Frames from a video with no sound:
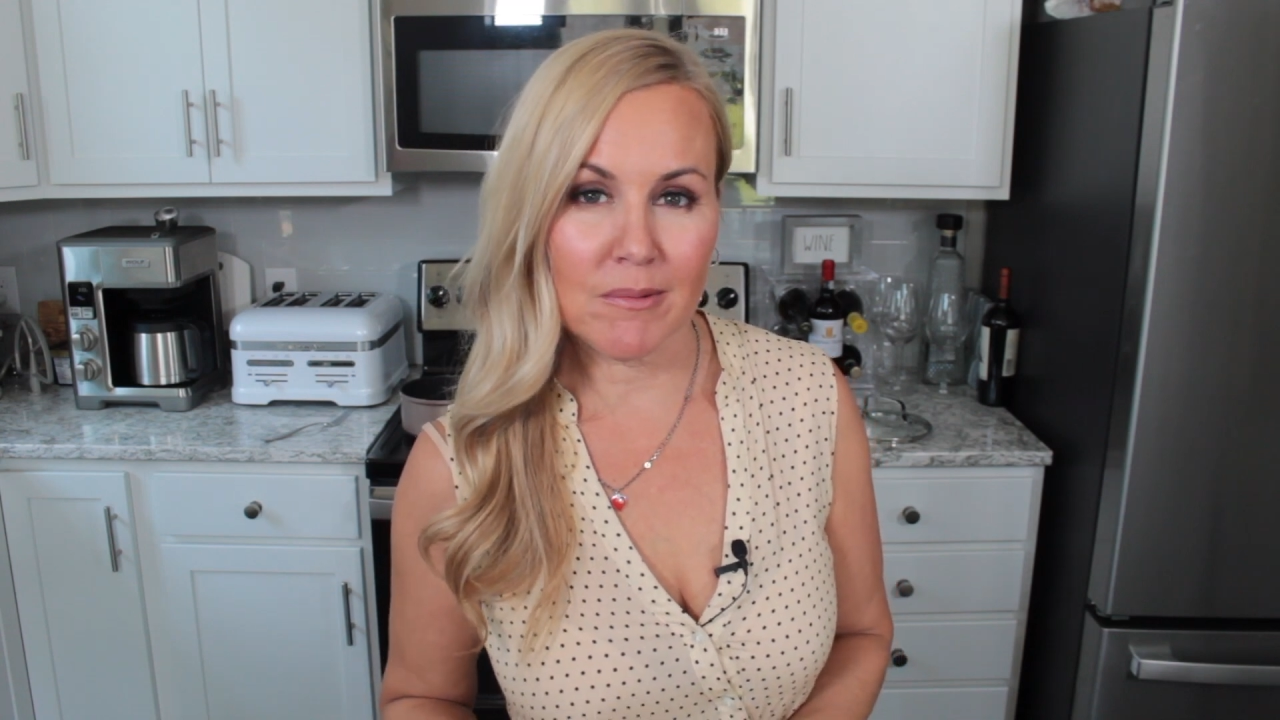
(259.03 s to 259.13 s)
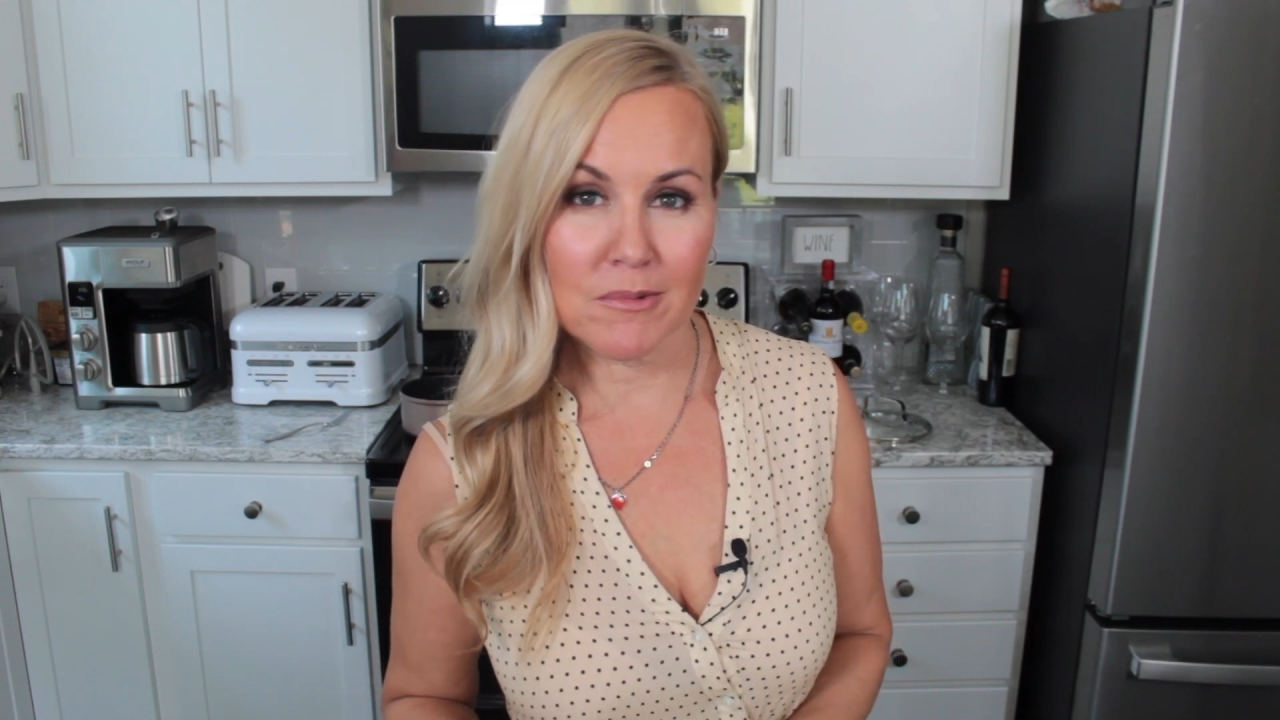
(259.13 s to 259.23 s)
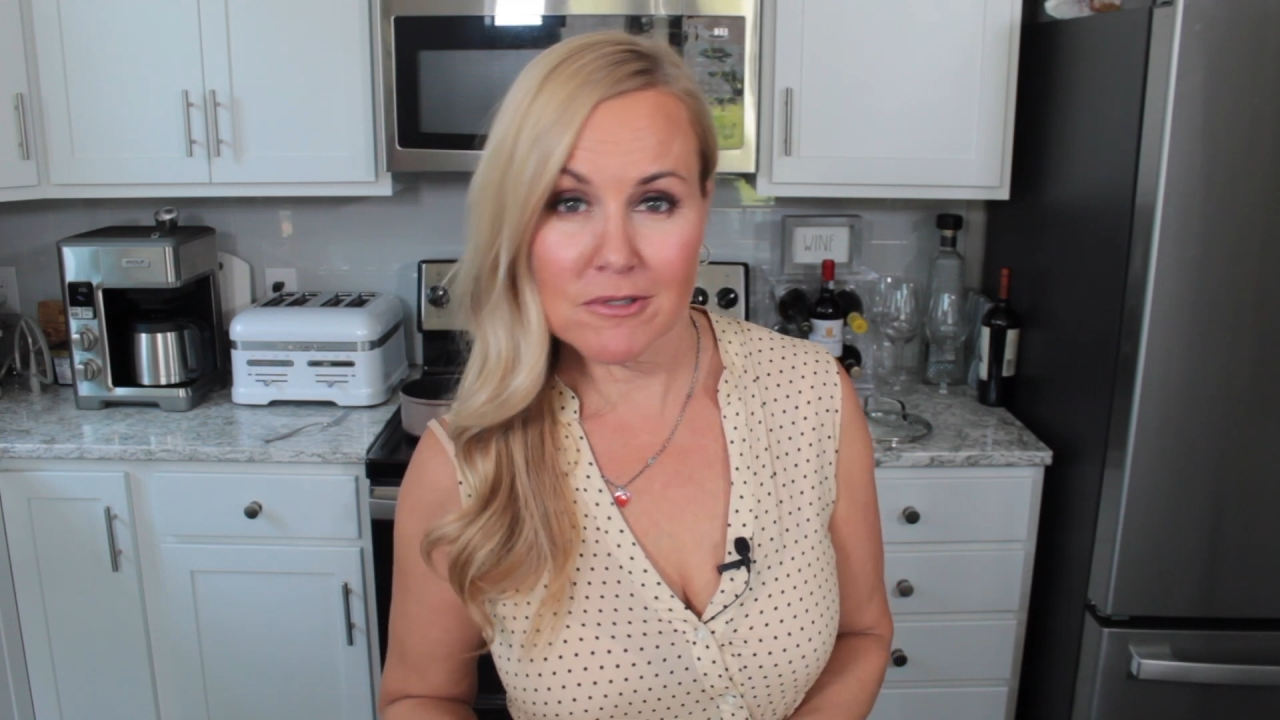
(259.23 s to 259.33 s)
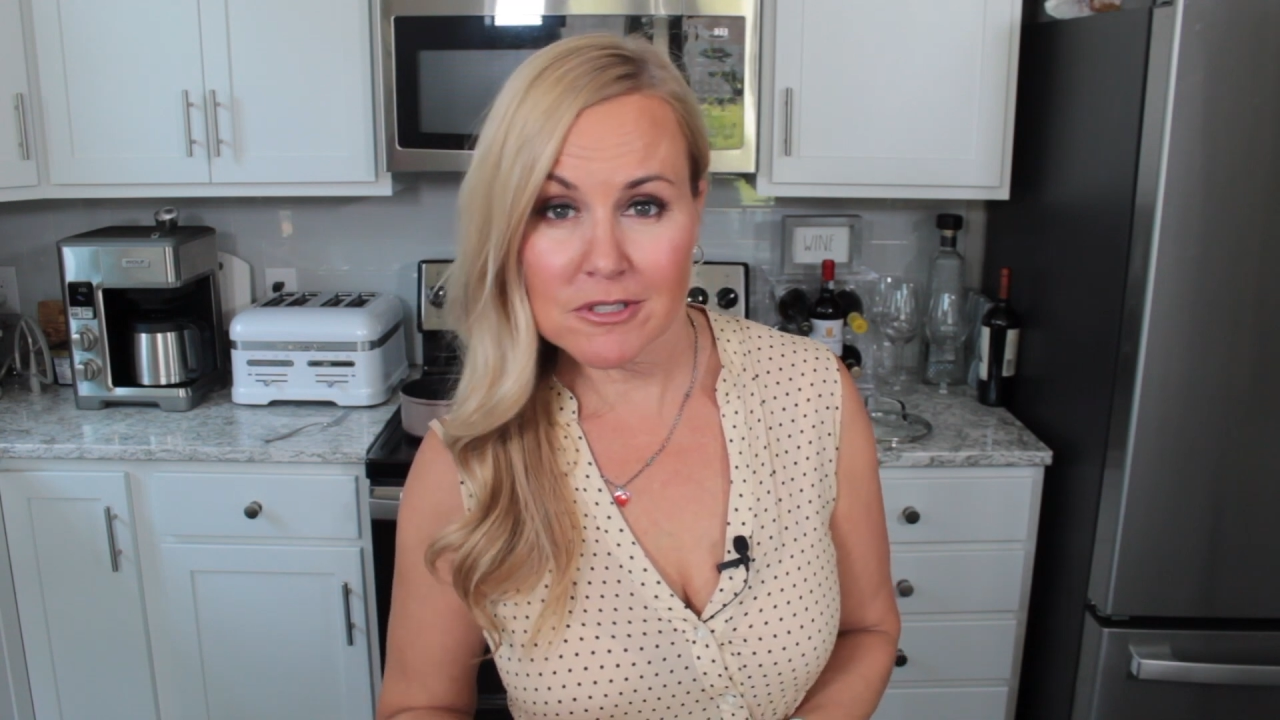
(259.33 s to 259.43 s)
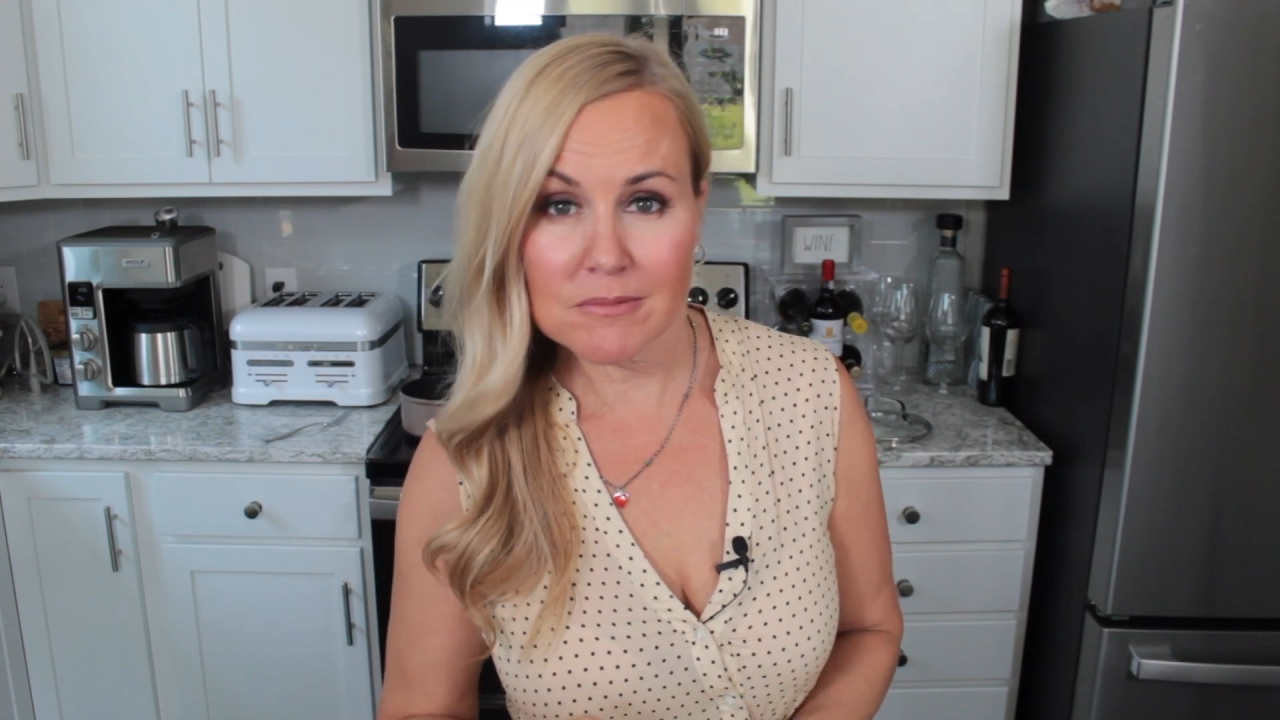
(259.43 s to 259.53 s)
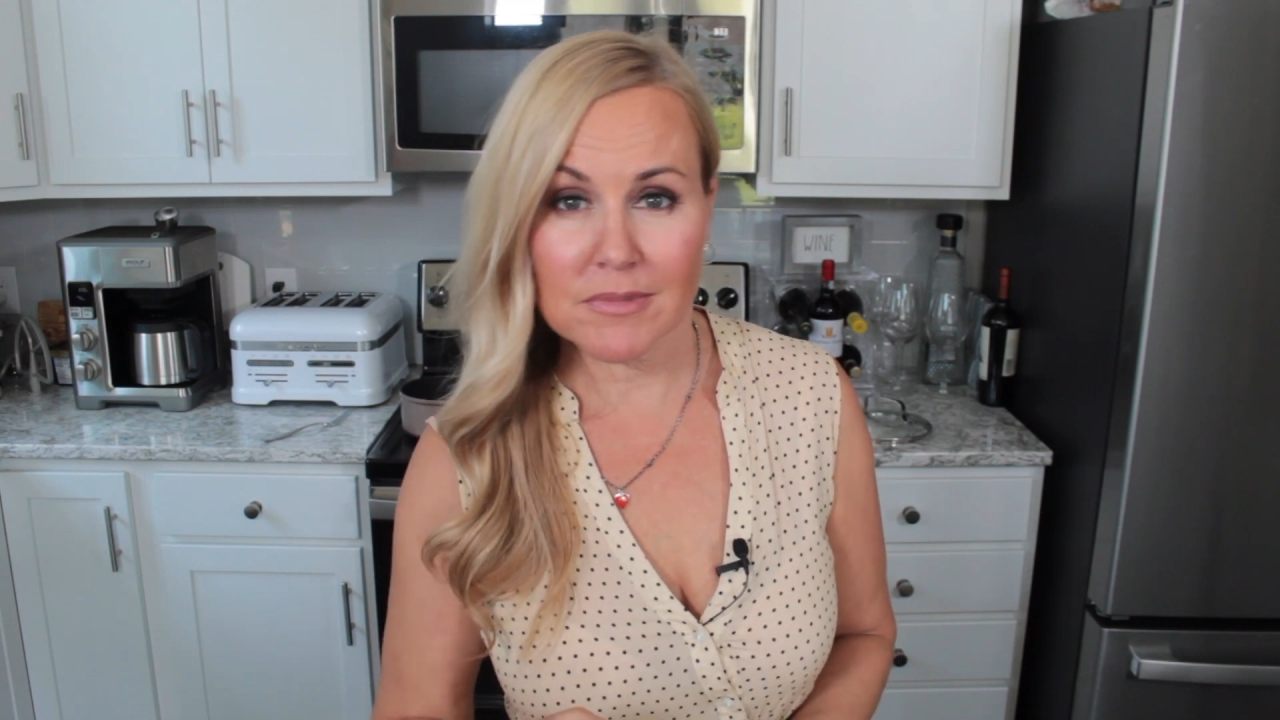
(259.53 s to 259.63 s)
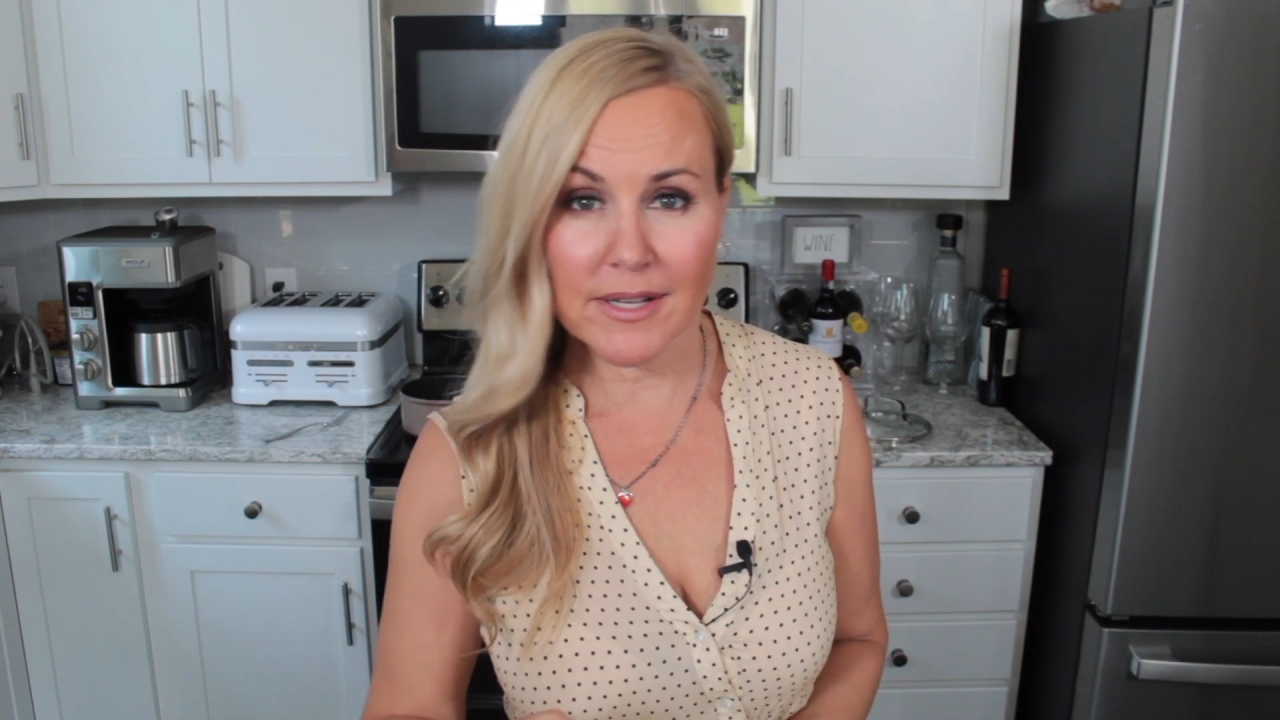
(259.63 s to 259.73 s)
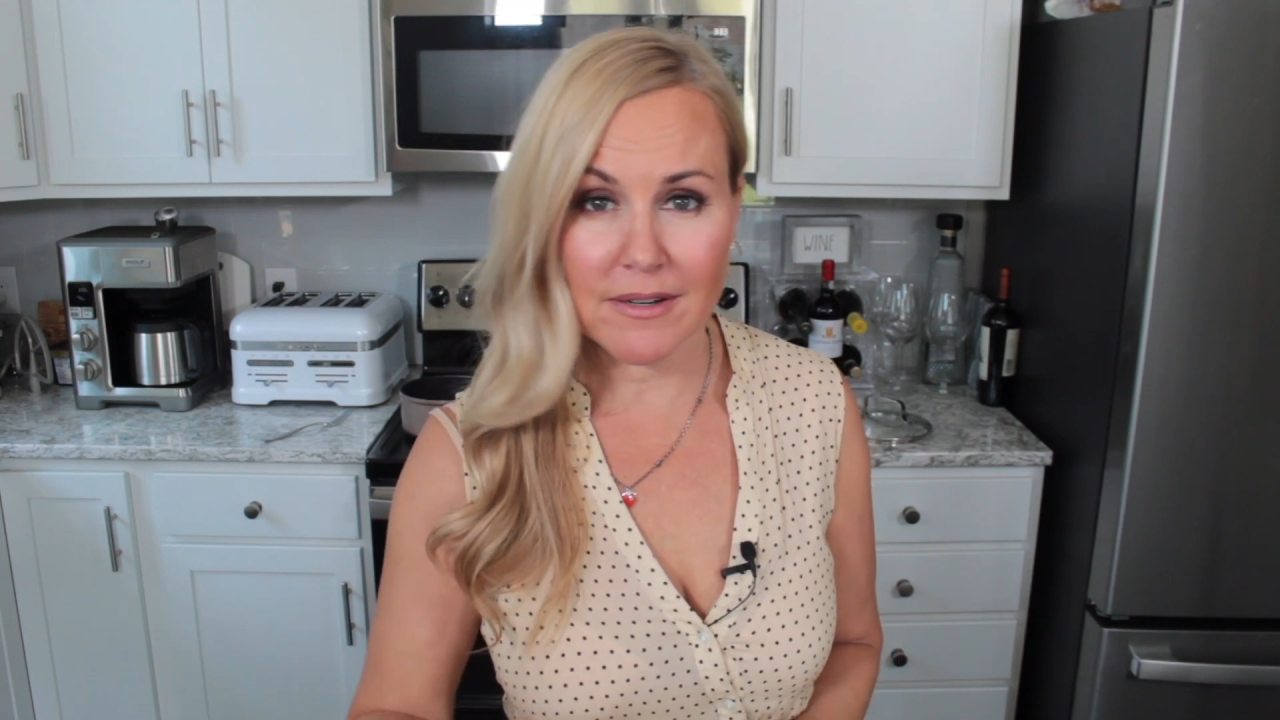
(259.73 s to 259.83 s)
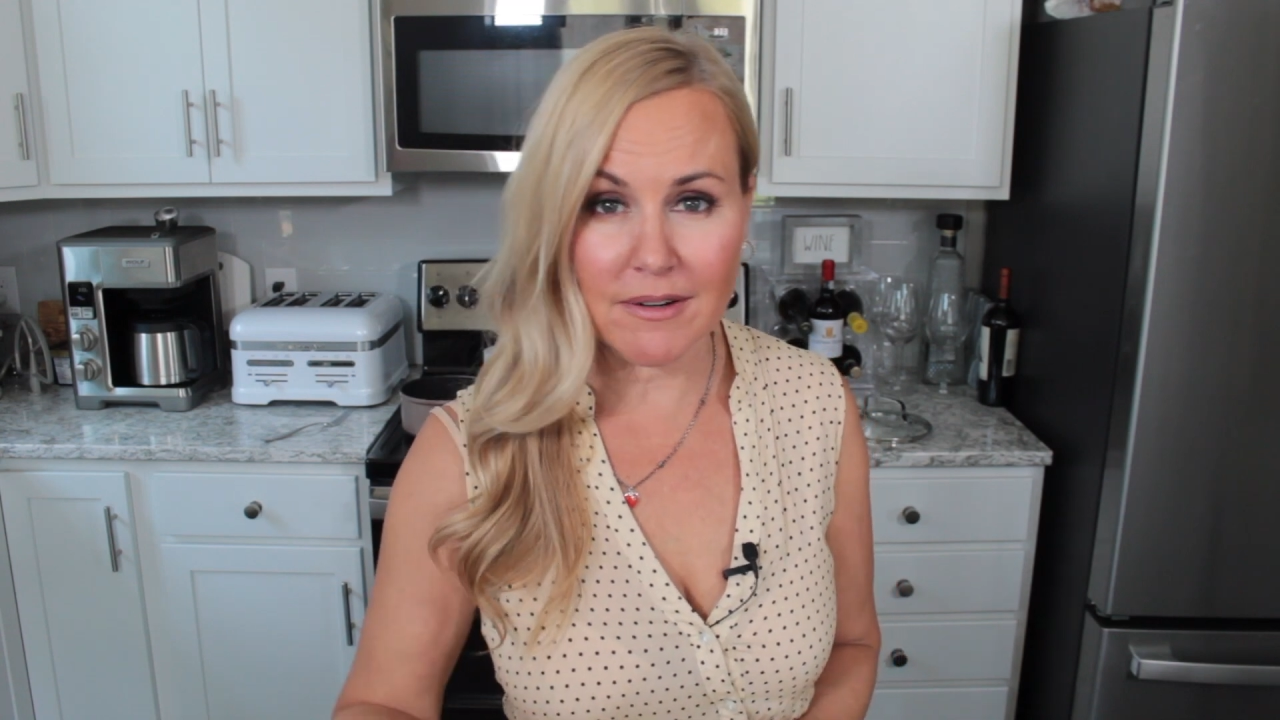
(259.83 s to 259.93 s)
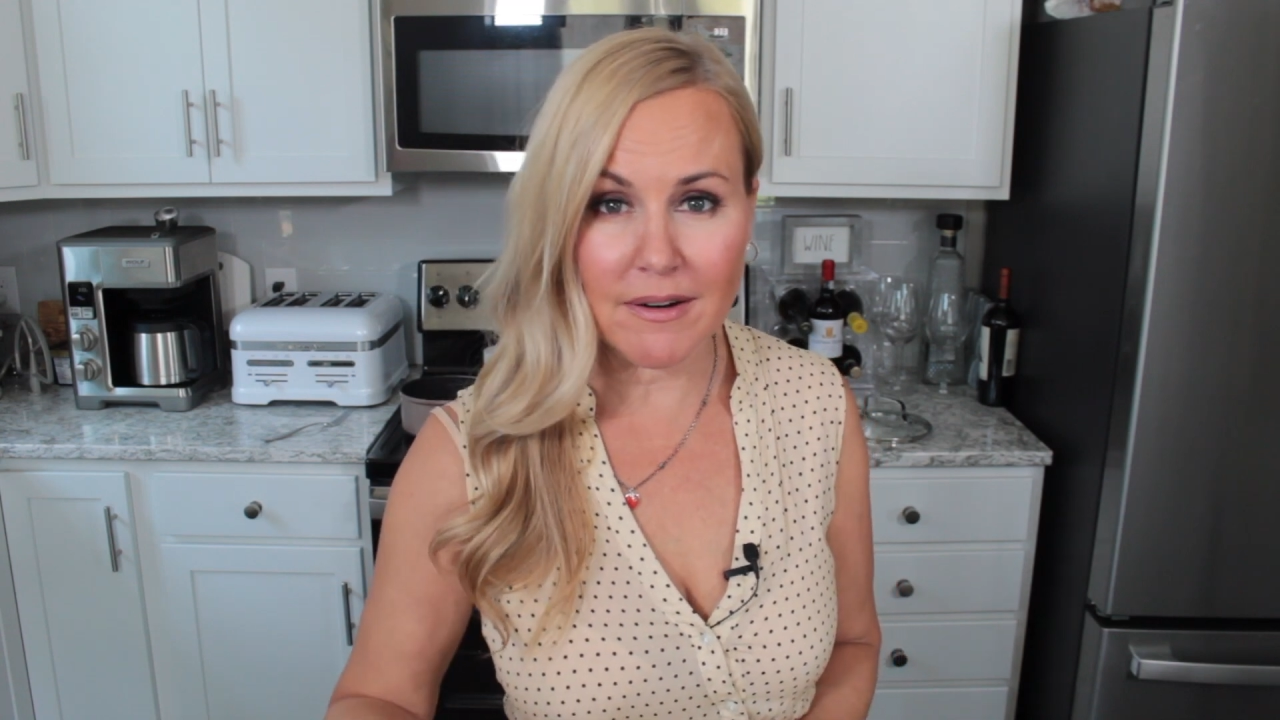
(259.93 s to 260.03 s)
immersion
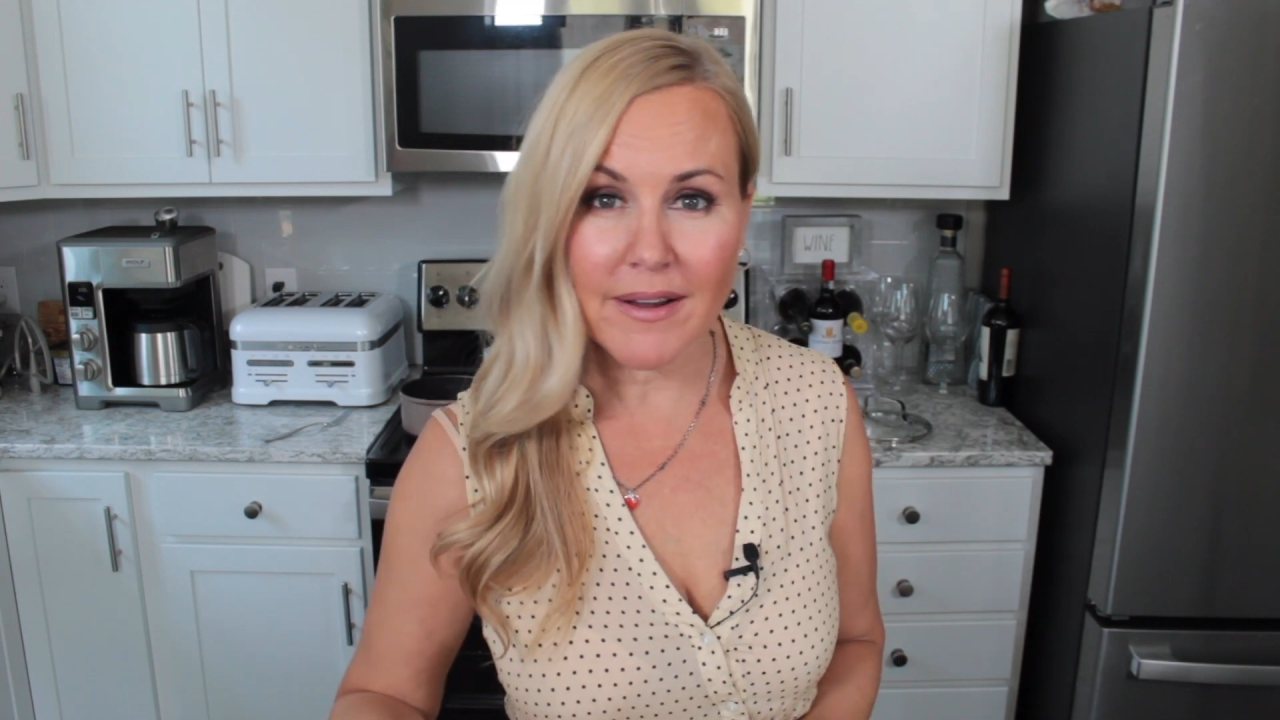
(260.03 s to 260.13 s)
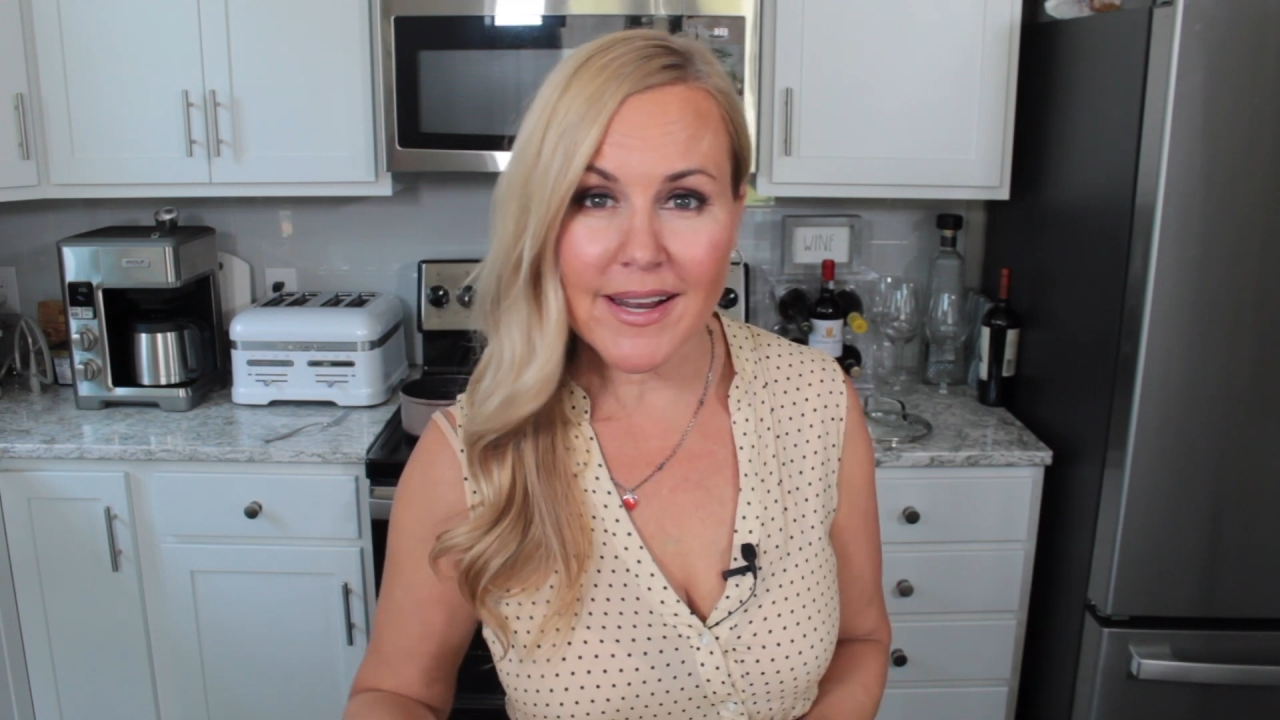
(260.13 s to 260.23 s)
blender